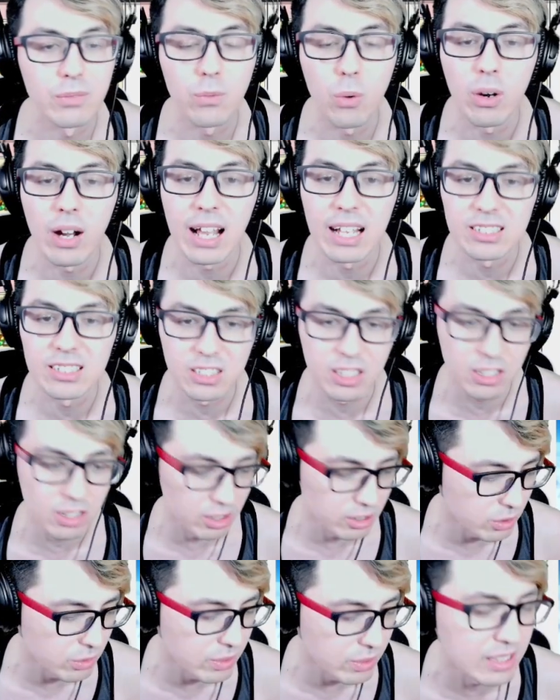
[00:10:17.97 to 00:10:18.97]
for STR
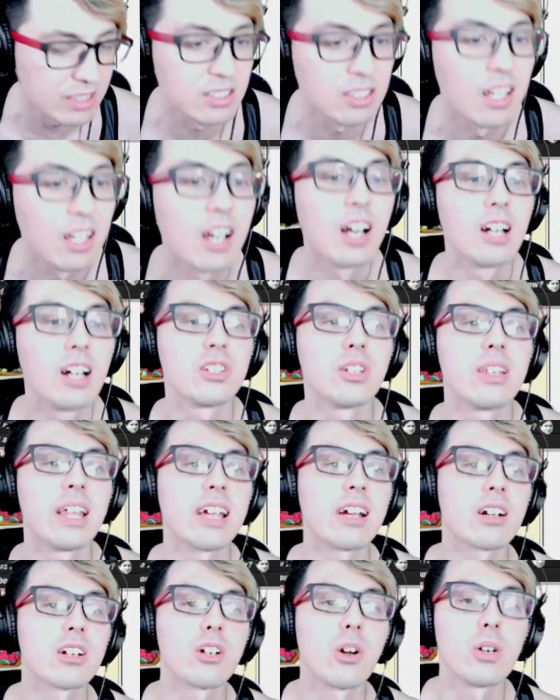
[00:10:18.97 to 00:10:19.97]
units. So they
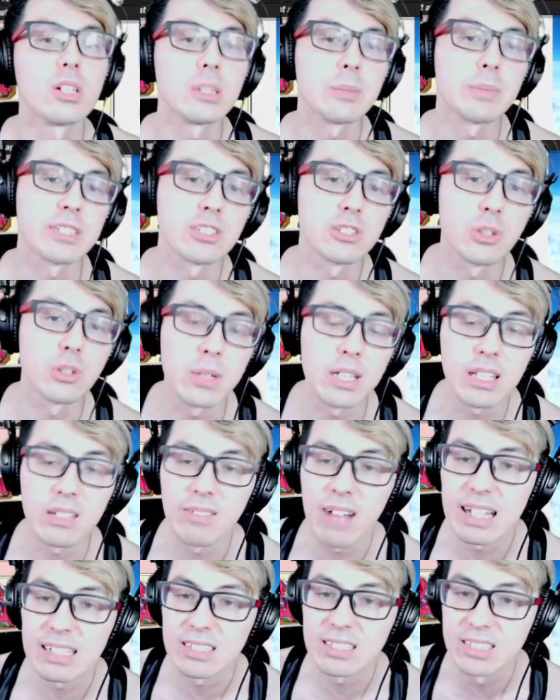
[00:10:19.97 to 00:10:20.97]
are going to be doing
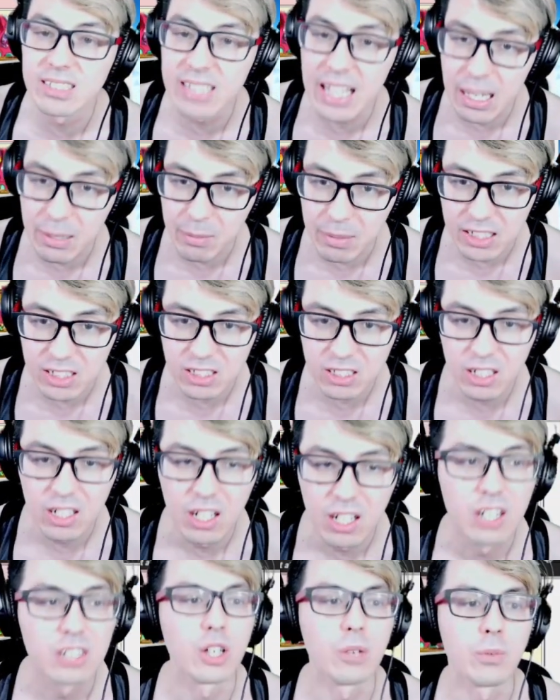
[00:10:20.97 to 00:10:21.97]
less damage.
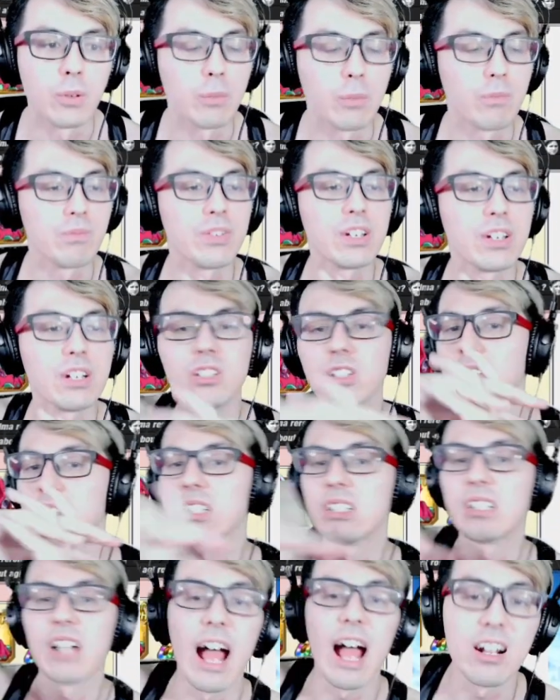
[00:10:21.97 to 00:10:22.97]
So if you fill your
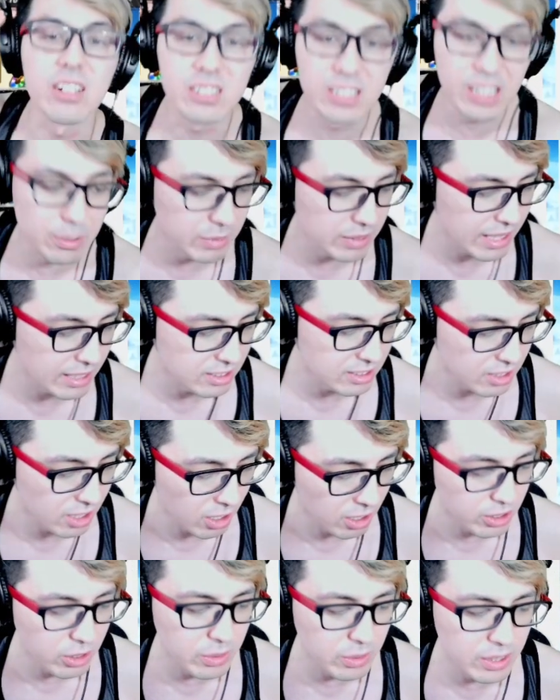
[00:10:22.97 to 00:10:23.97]
entire team with STR
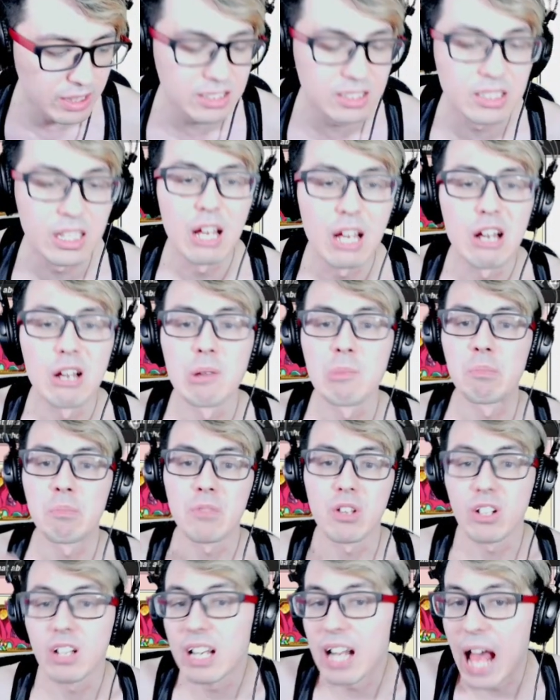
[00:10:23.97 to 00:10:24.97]
units,
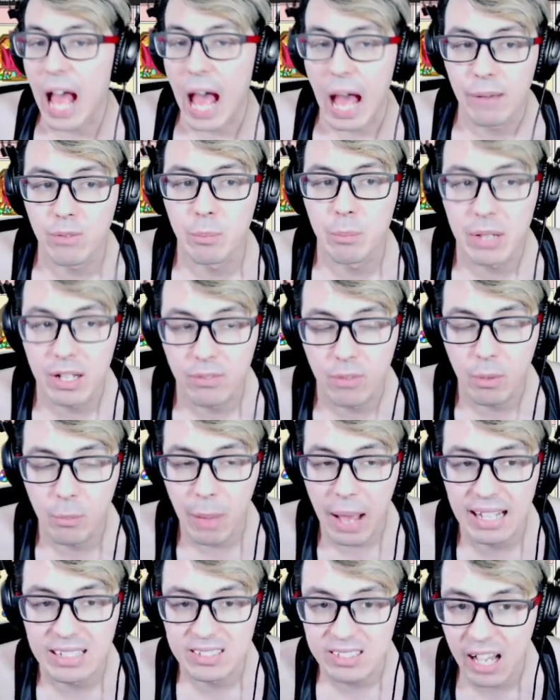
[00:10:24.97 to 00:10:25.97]
you're going to have a bit of a
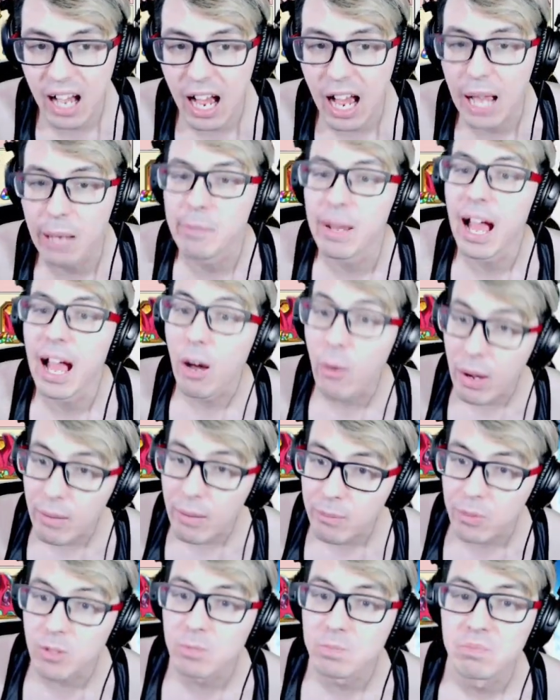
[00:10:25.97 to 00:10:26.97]
bad time.
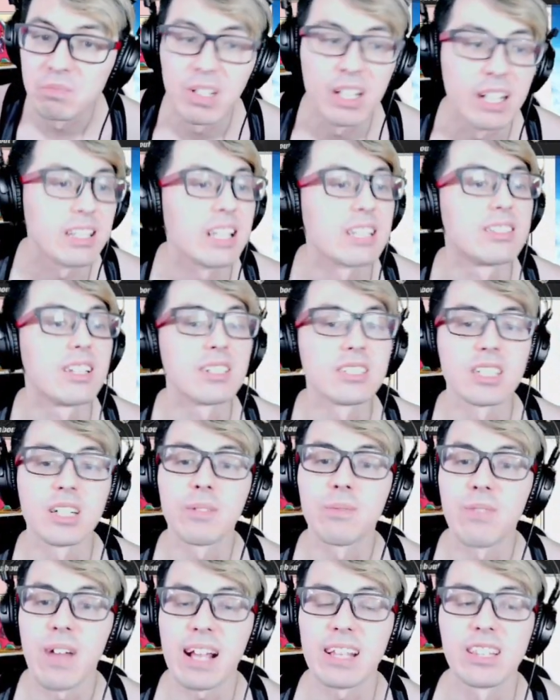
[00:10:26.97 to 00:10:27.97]
However, that doesn't
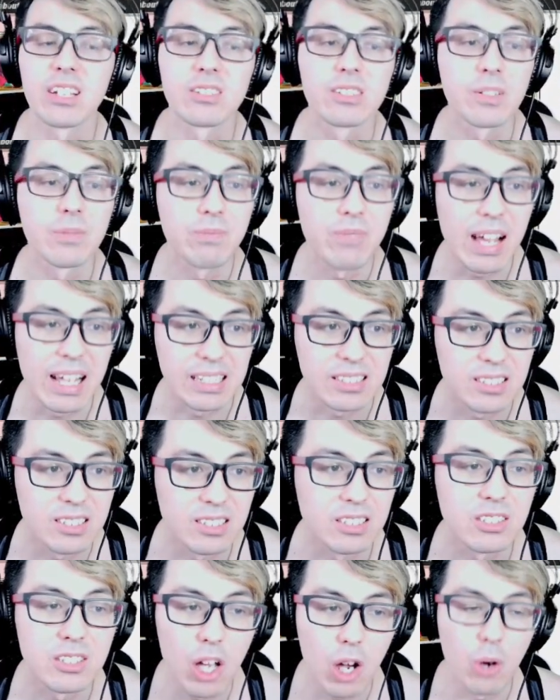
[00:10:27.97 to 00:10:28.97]
affect their defense.
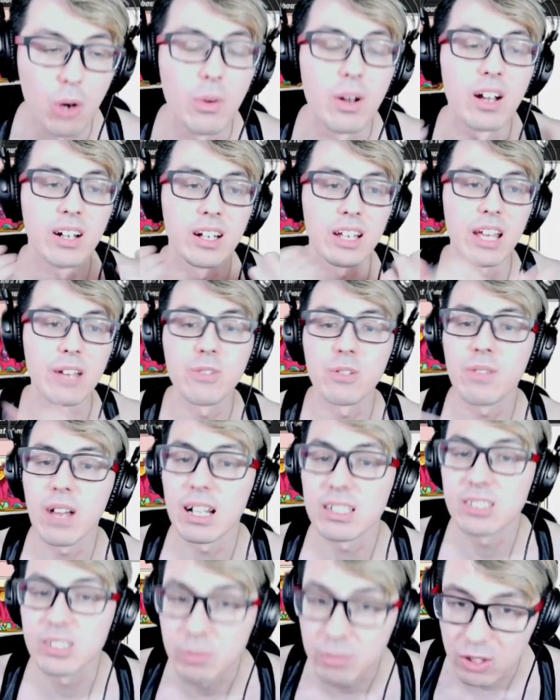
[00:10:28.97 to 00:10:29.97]
So if you've
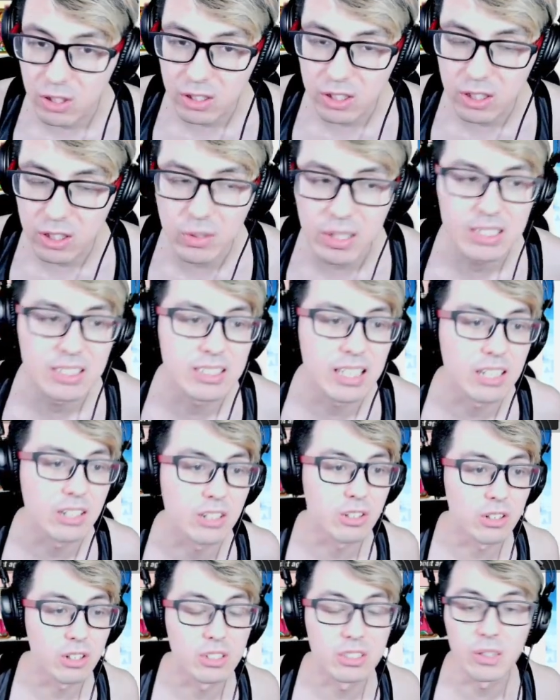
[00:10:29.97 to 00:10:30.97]
got some good units that are
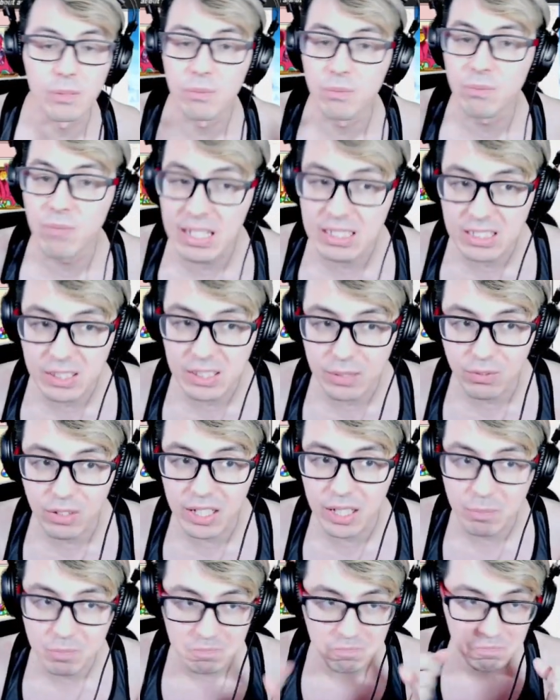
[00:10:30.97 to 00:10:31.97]
good
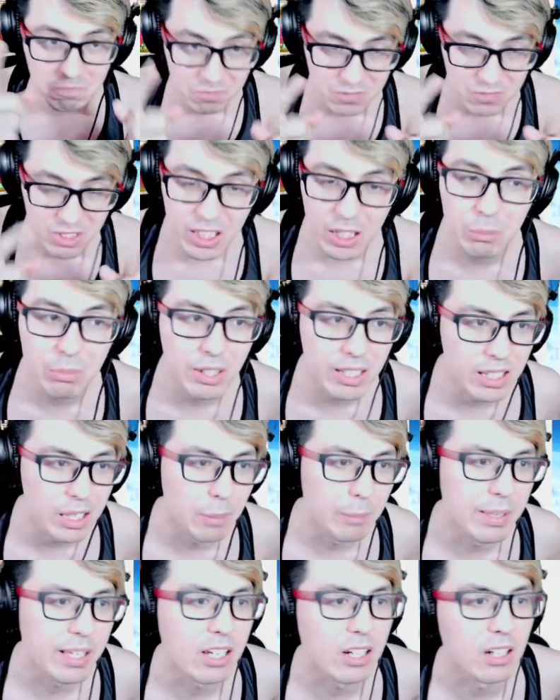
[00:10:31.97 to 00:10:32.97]
defensively, you can bring
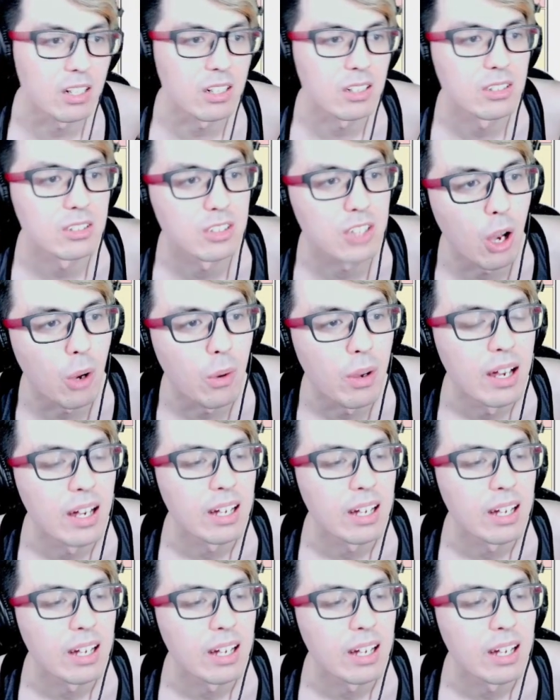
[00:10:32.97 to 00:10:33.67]
them here. So